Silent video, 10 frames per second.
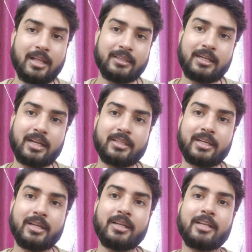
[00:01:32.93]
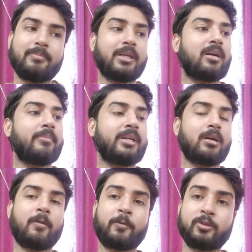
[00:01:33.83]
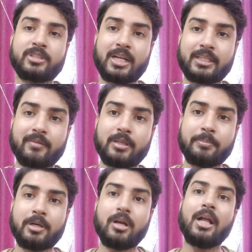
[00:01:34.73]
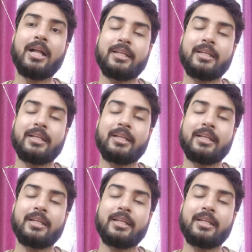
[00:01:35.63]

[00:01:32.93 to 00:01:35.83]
that are there in becoming a full stack developer.